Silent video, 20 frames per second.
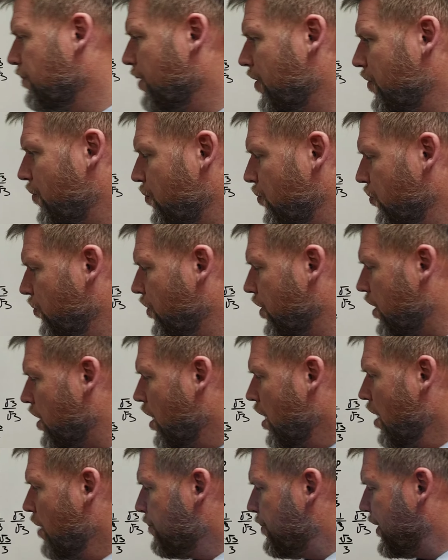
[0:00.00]
my 30,
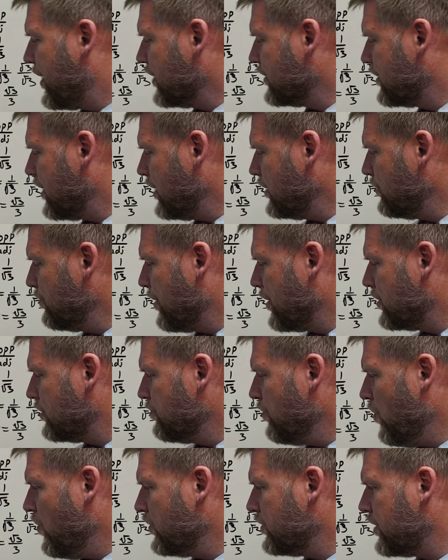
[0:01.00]
because that's my
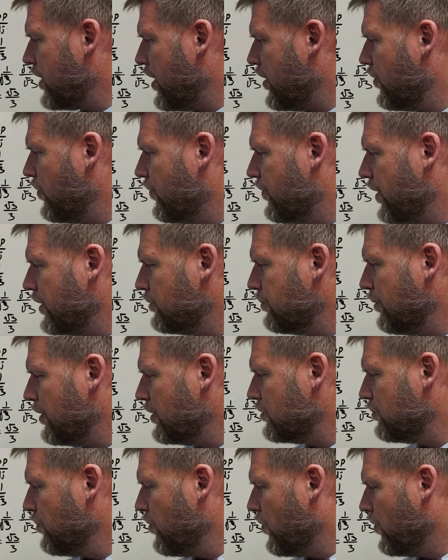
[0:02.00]
smallest angle, and that's my
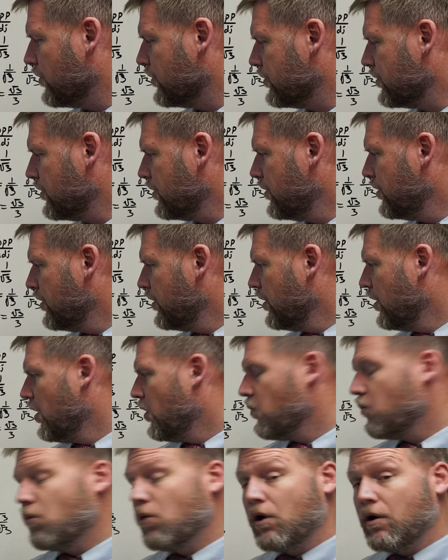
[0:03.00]
smallest.
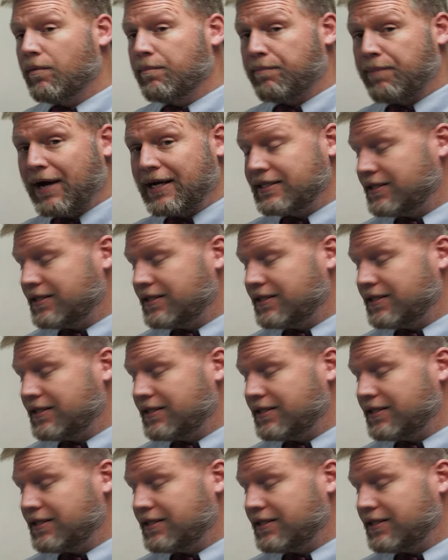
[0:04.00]
Well, by